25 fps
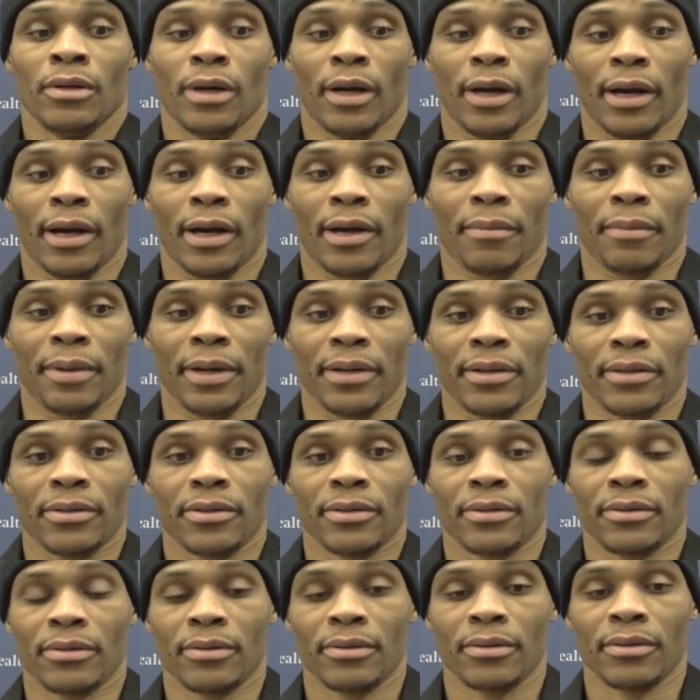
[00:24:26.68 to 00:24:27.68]

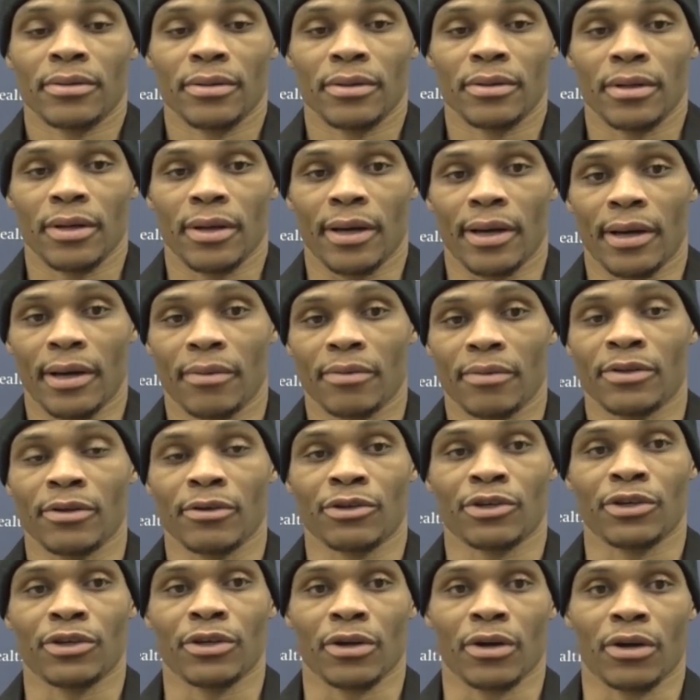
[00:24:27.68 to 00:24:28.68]
It's
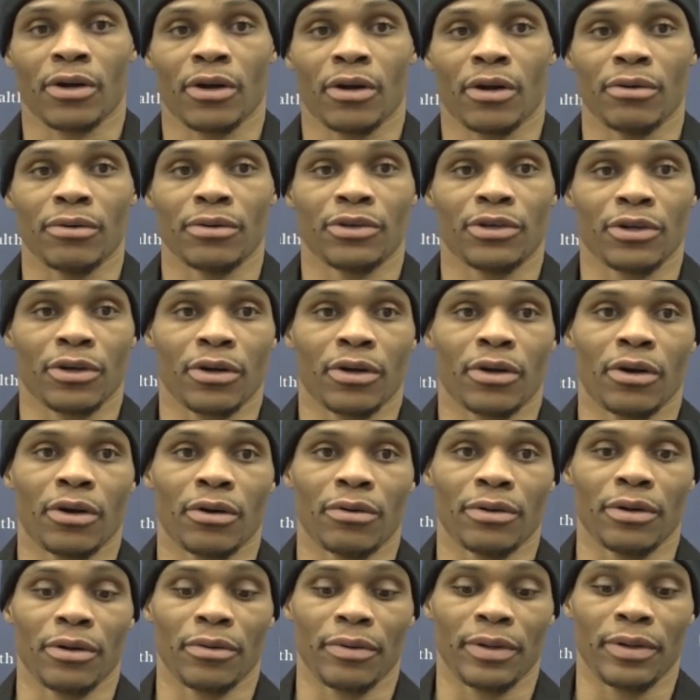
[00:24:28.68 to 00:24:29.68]
no sugarcoat.
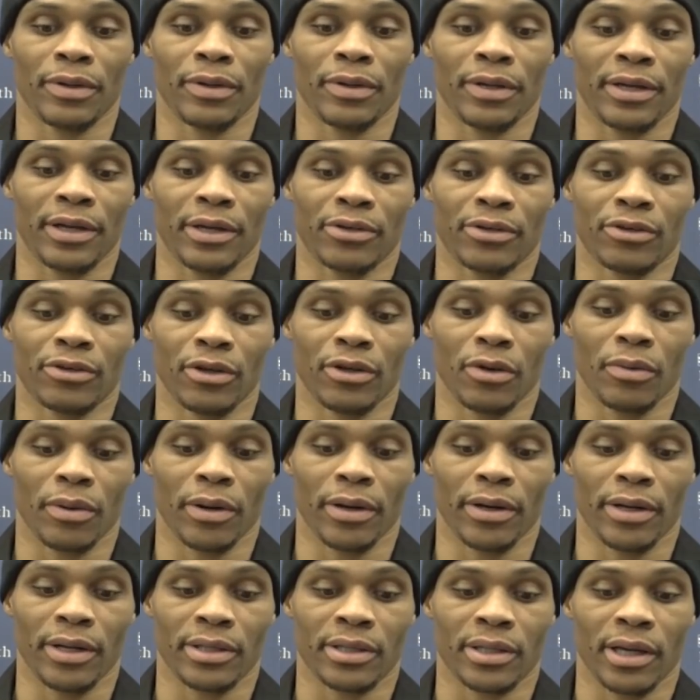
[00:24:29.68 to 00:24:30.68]
Sugarcoat normally gets you nowhere
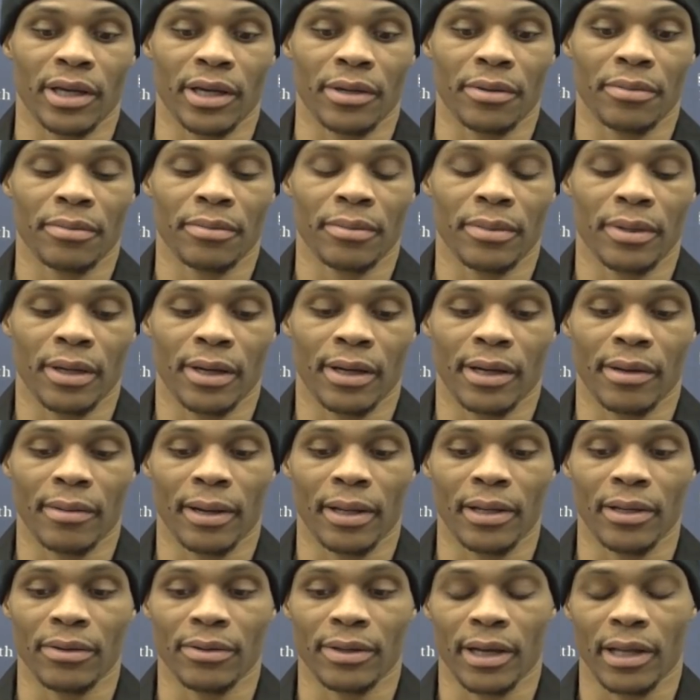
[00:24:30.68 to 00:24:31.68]
in this game.
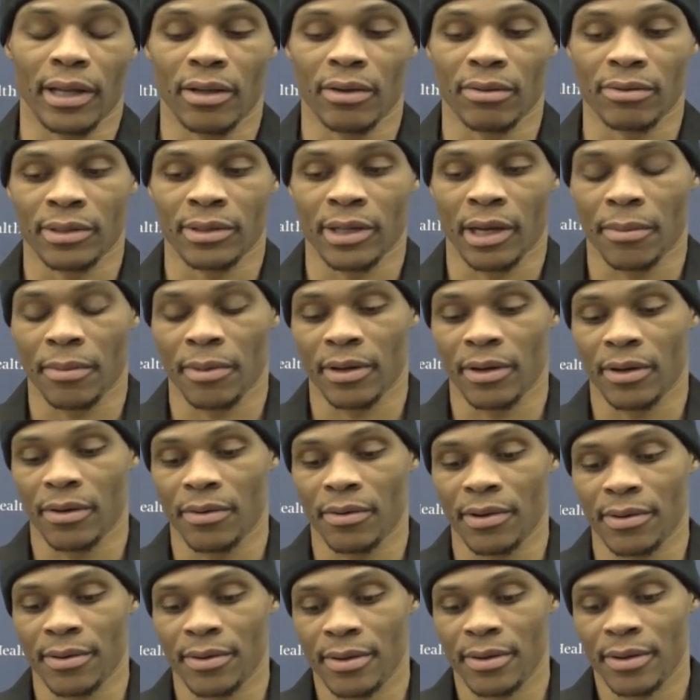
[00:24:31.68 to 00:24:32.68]
I learned that a long time
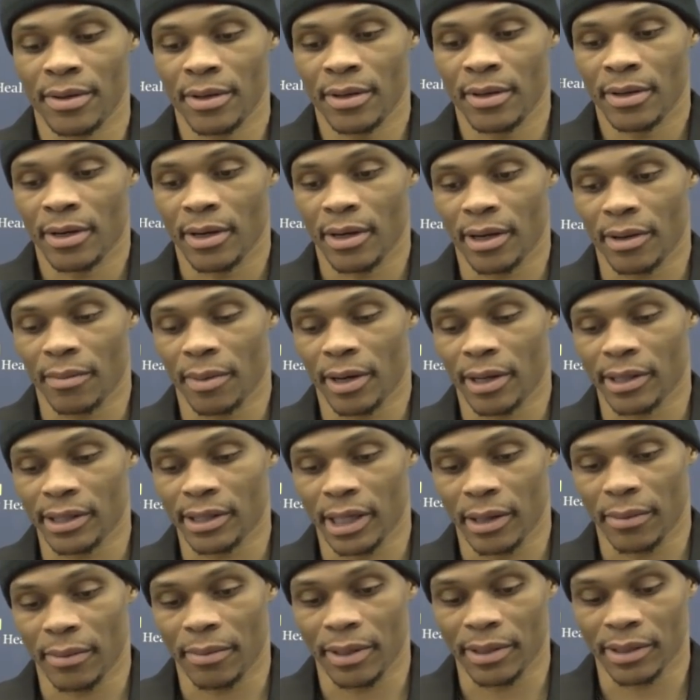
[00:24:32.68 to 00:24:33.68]
ago, and my
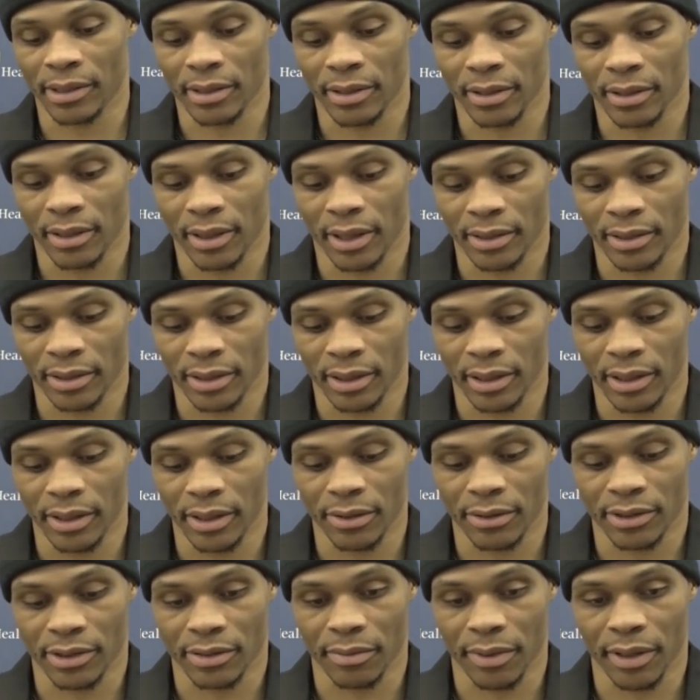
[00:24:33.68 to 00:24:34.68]
job as a
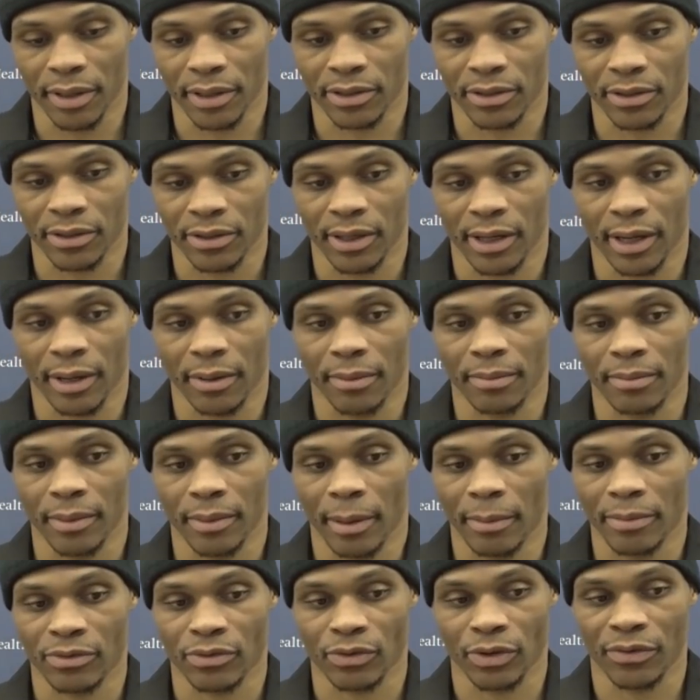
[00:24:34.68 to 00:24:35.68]
leader is to make sure that
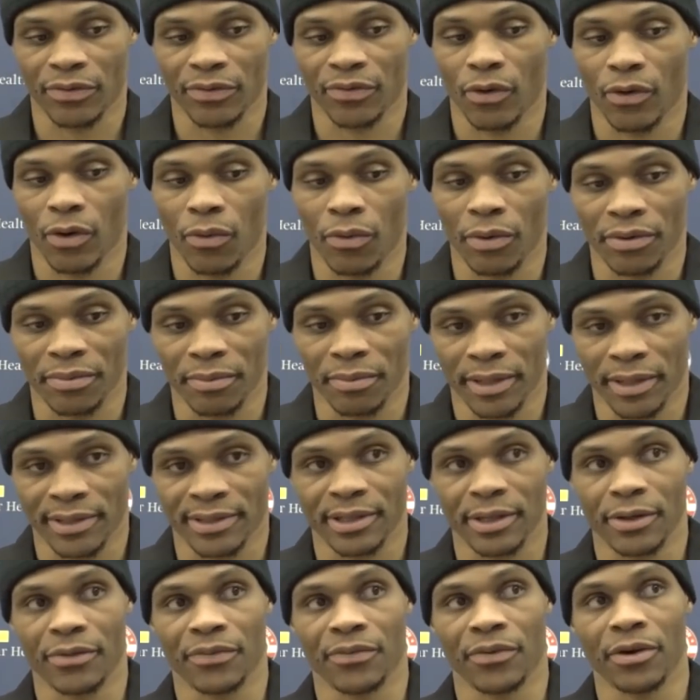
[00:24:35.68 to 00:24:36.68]
I'm straightforward with
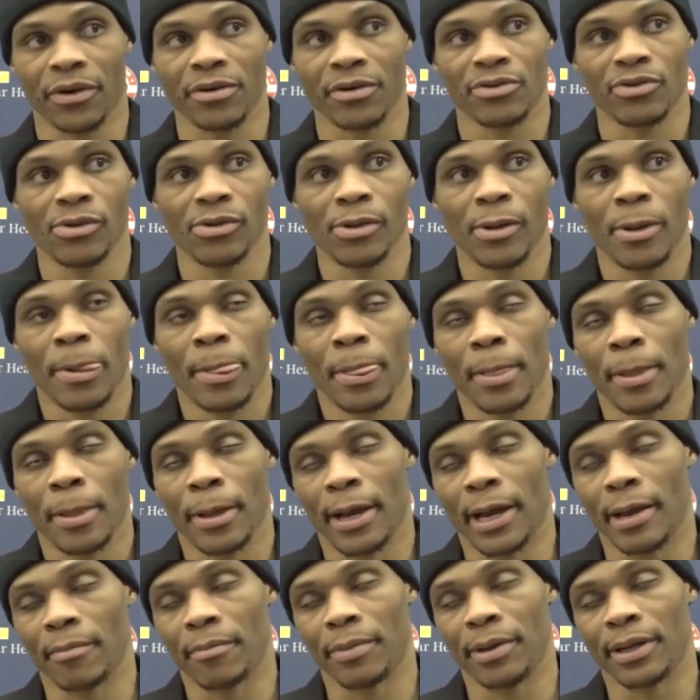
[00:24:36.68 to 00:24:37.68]
myself first.
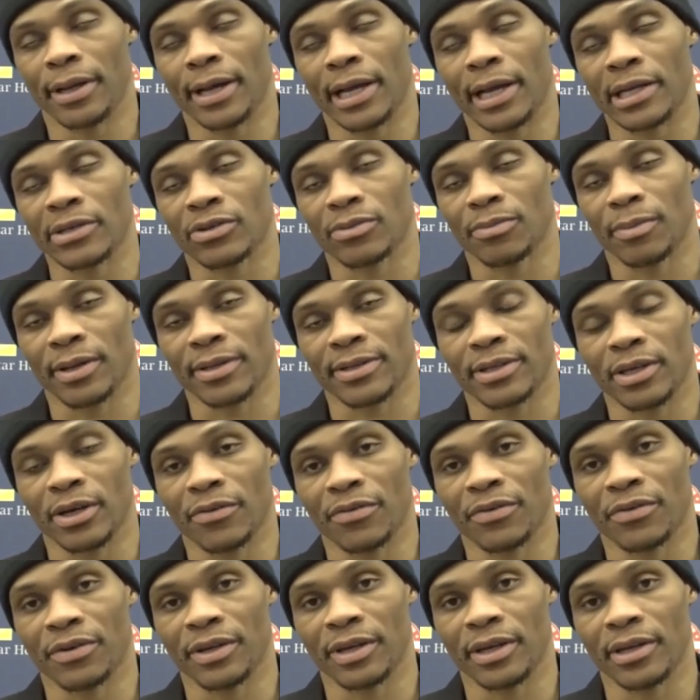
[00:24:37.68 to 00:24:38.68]
I'm being honest with
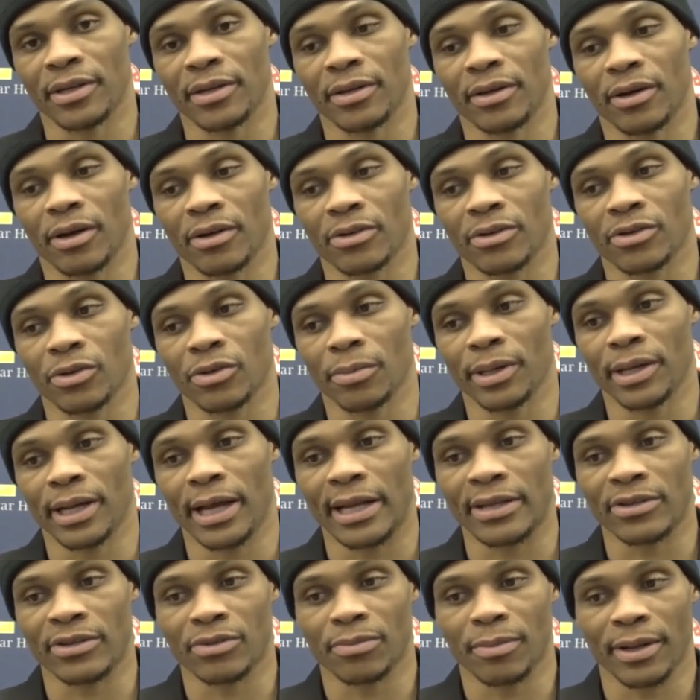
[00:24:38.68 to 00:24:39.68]
myself, and then also being
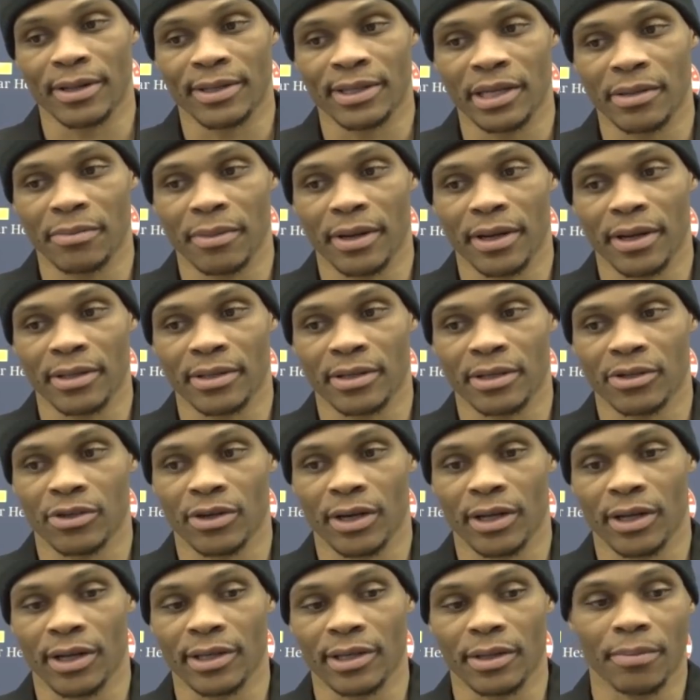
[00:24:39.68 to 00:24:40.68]
honest with my teammates to
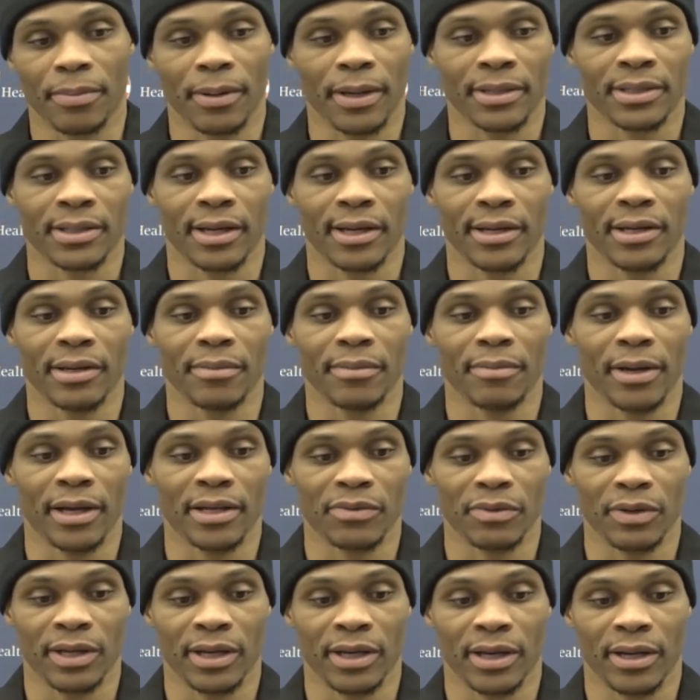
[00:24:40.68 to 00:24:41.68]
try to get the best out of them
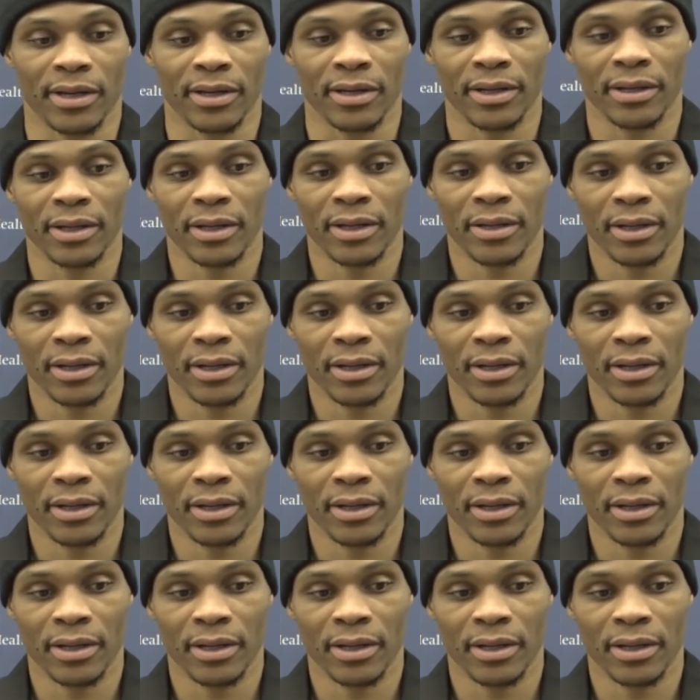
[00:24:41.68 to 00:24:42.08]
as we kind of